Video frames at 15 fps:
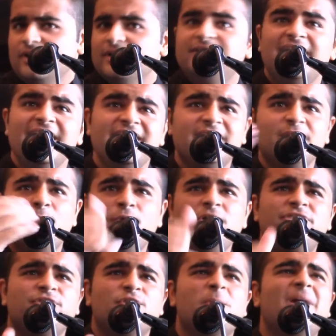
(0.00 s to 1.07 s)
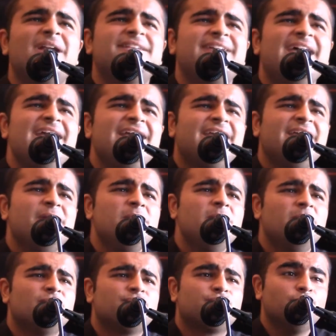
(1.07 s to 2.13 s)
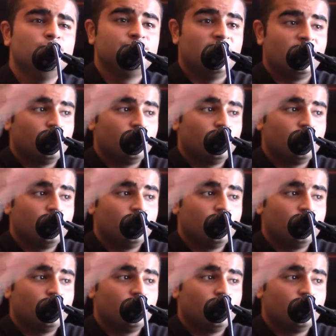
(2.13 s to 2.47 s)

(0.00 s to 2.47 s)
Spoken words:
Take him with you, but take him through the